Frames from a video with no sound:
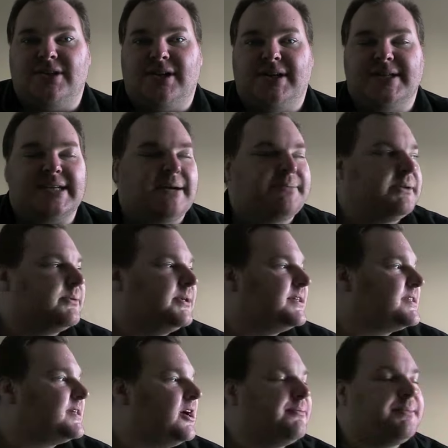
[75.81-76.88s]
guys a couple of
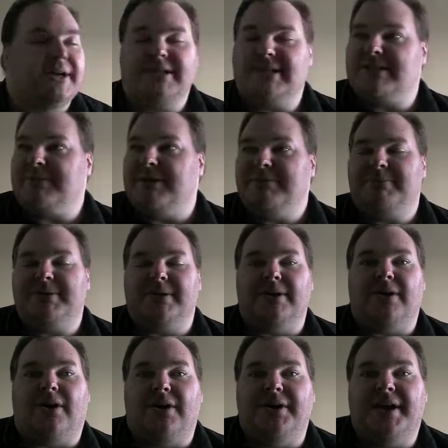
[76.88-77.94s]
weeks ago, but I just went and put it
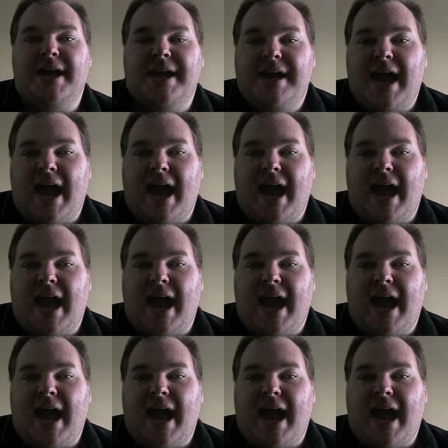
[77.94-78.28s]
on,